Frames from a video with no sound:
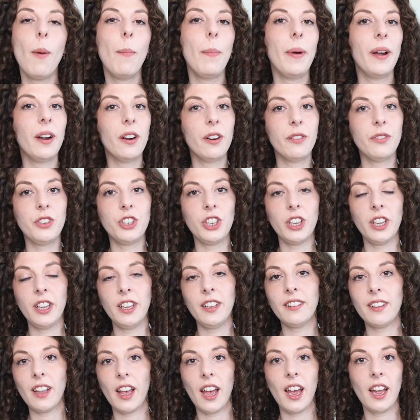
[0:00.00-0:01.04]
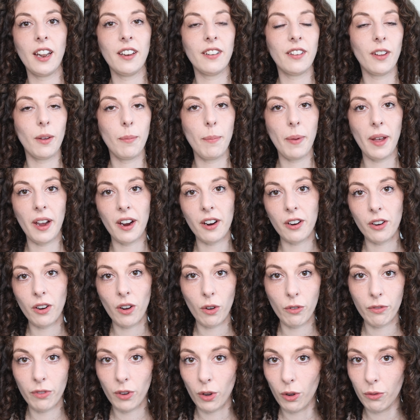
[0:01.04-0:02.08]
a pair of jeans and a pair
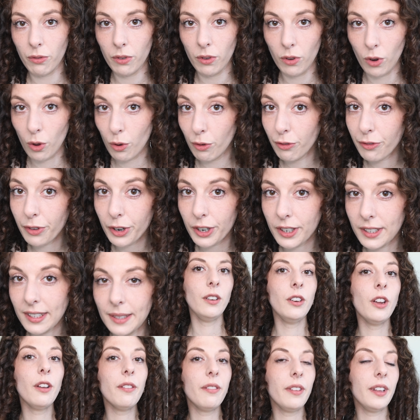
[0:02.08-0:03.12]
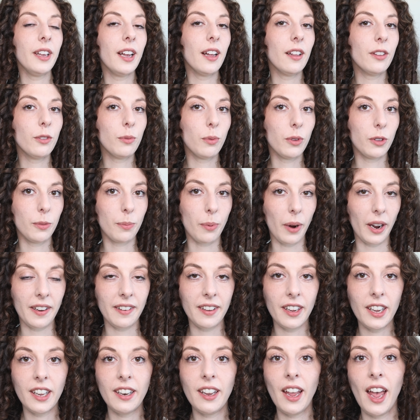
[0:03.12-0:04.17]
of loafers. Nothing else was
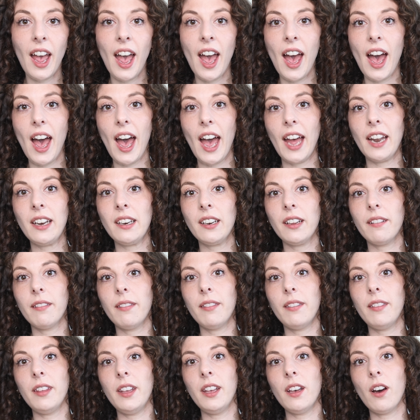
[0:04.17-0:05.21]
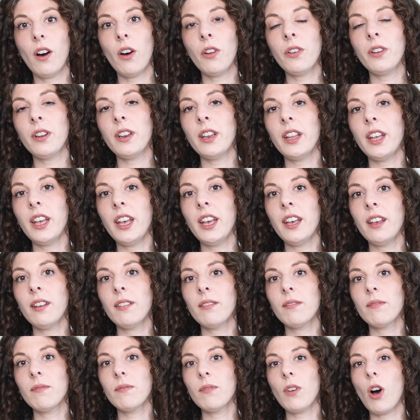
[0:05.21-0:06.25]
branded, and the
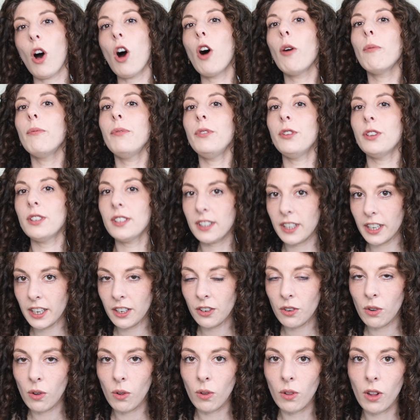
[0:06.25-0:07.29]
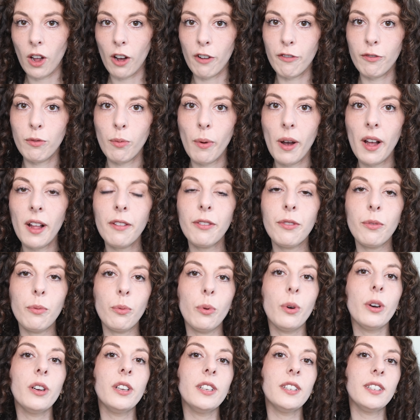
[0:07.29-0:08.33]
only obvious signal of wealth
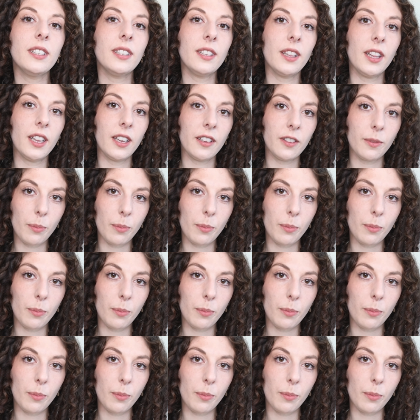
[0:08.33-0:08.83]
was this